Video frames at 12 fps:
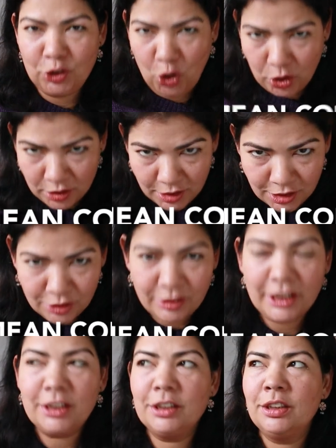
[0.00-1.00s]

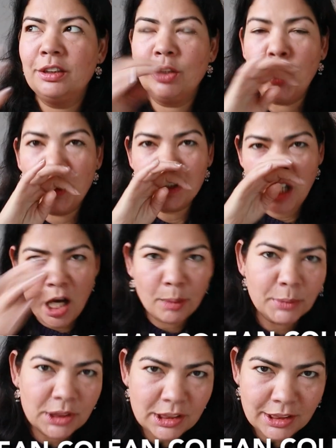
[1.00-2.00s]
concentrated or
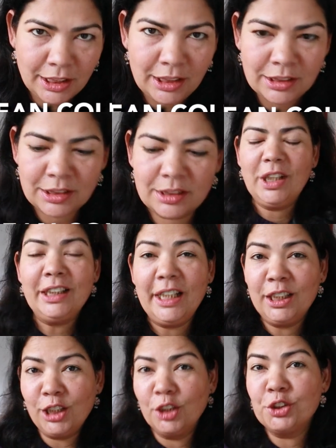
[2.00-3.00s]
calmer states, they
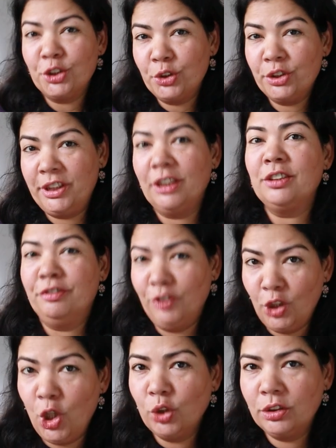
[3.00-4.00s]
encourage you to sit for
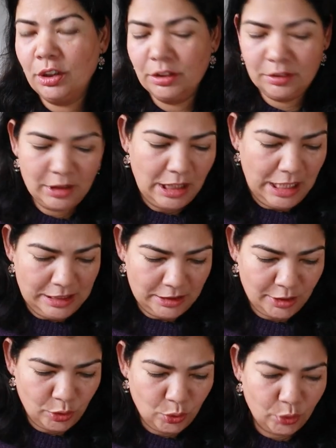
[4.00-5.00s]
longer. And
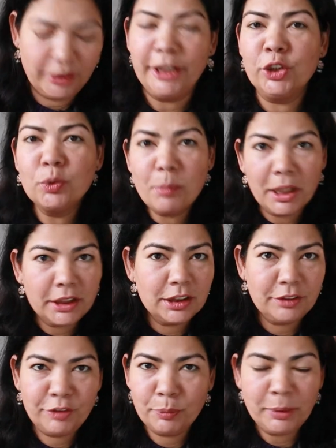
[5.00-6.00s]
so they don't mind
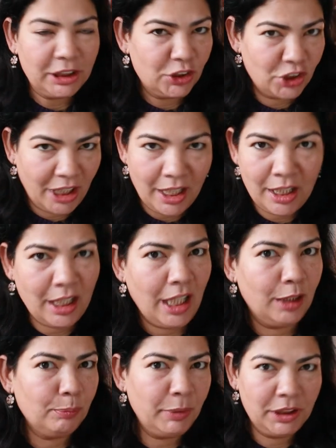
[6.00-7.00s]
if you pick a chair
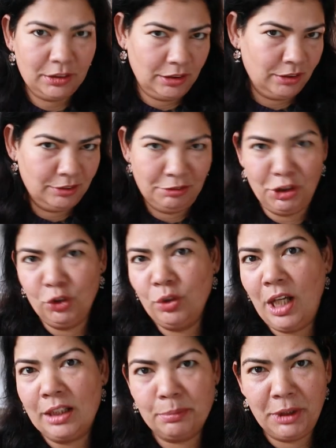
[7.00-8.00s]
and pick, you
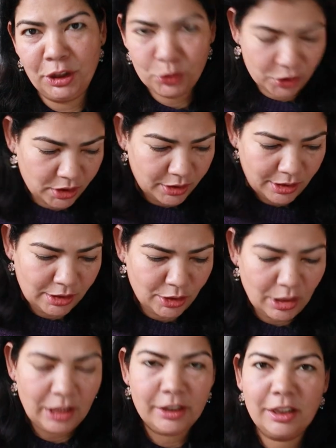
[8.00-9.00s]
know, as many cushions as you
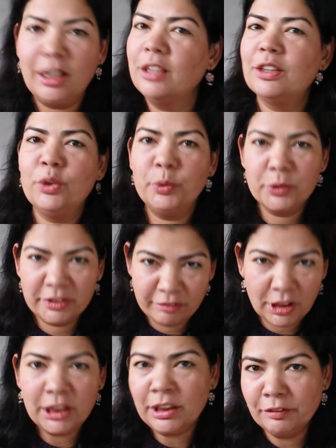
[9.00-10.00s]
like. And so it was
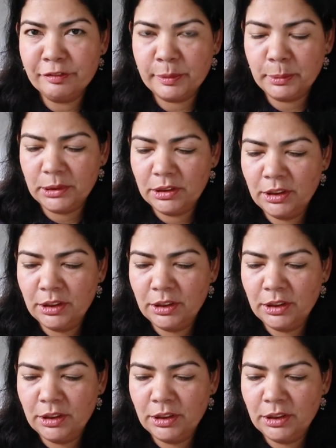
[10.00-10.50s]
really comfortable.